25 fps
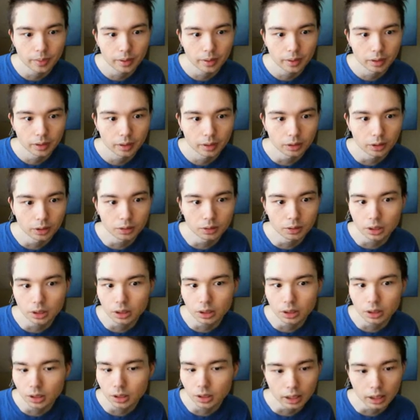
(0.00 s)

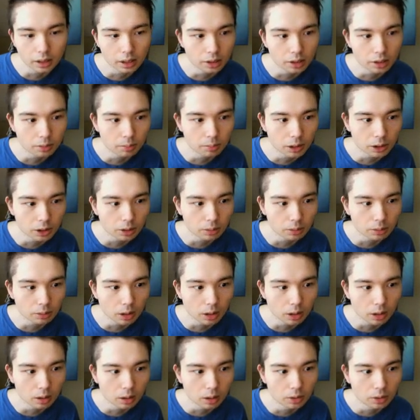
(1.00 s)
Notice here this bishop
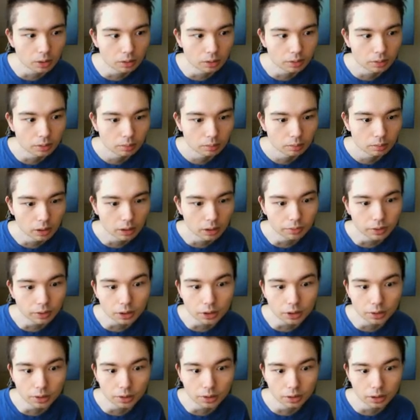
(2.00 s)
can't move. If it
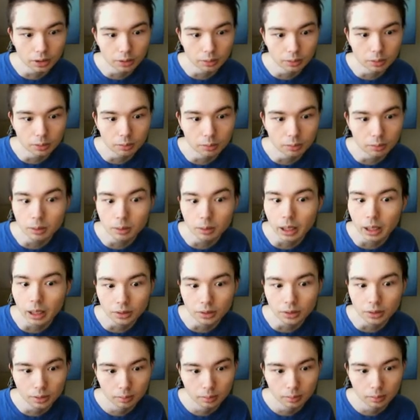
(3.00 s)
could, it would be
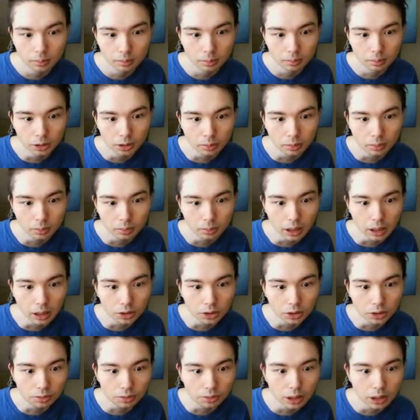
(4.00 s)
mate. Bishop
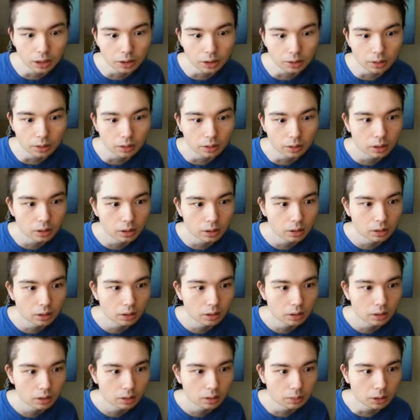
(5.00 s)
h3 or
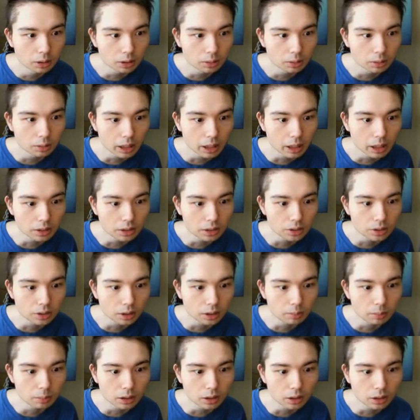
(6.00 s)
bishop
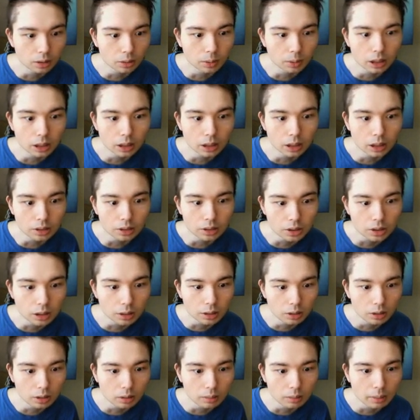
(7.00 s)
a6. But the queen is still
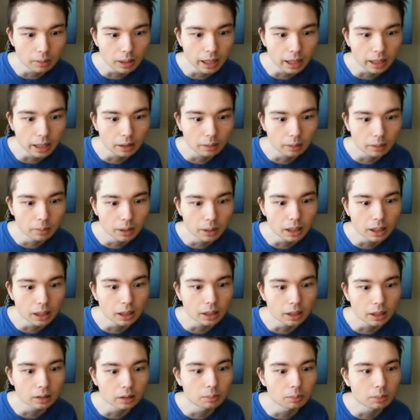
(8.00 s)
on the back,
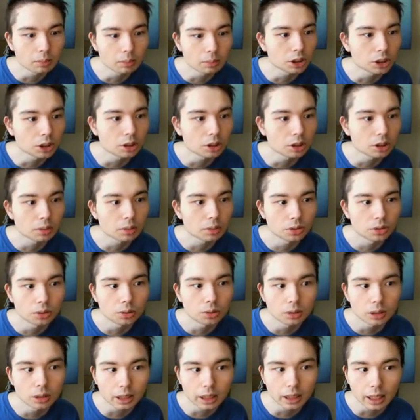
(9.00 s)
pinning the bishop
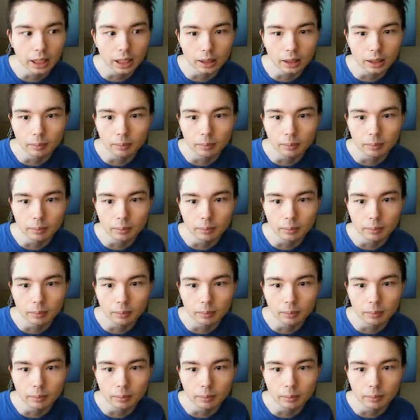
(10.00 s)
to the king.